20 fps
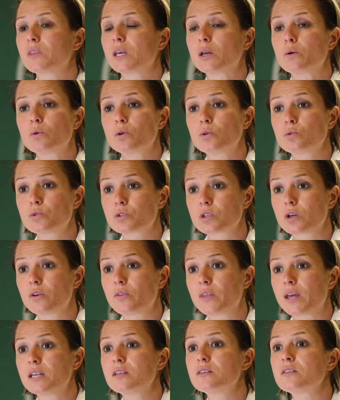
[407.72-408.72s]
They will
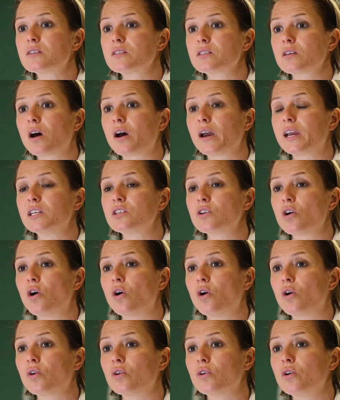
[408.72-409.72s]
also then decide
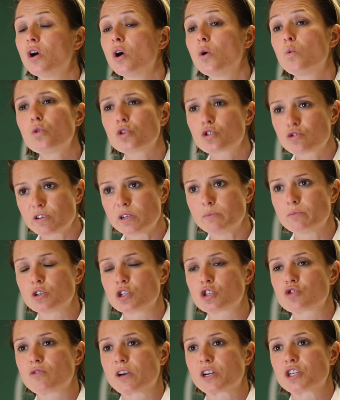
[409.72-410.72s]
on what
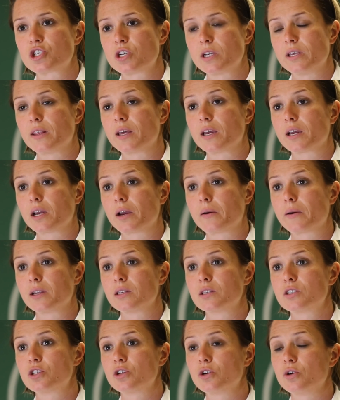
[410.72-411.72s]
treatment strategy they're
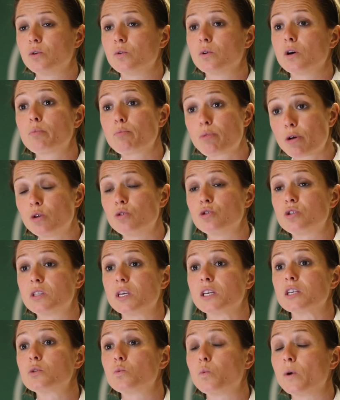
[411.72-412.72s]
going to approach
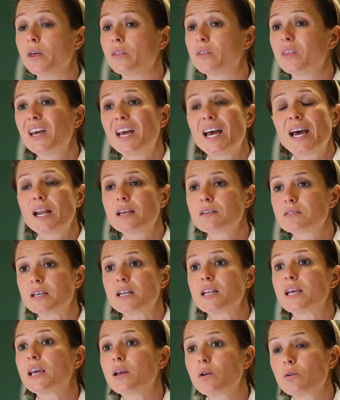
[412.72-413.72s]
this with. As I
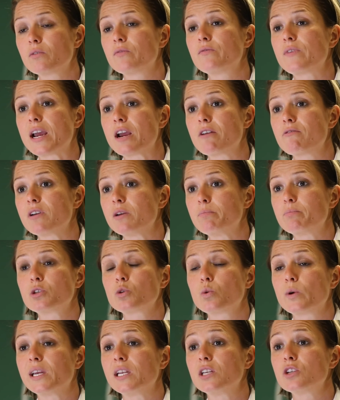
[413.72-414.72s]
said, it will vary
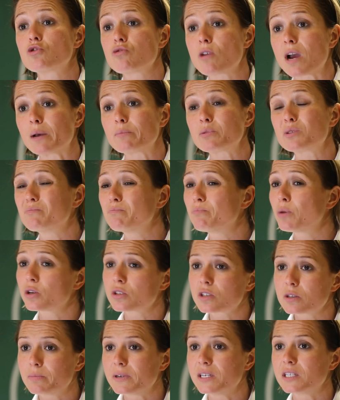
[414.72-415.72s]
between traps and
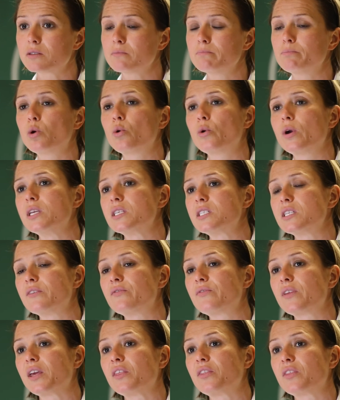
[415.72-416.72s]
possibly some poison
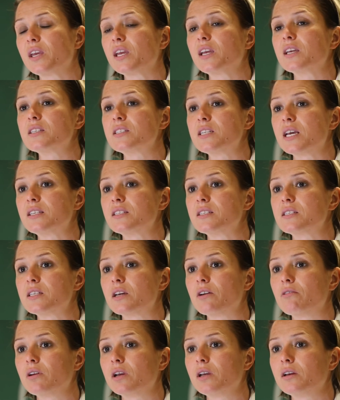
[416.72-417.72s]
if they think it's
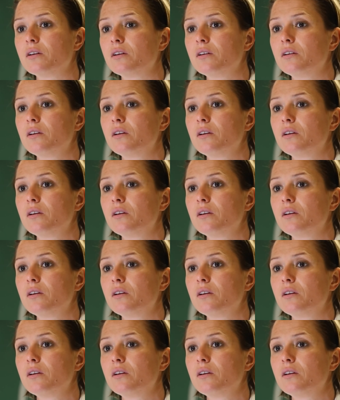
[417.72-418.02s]
necessary.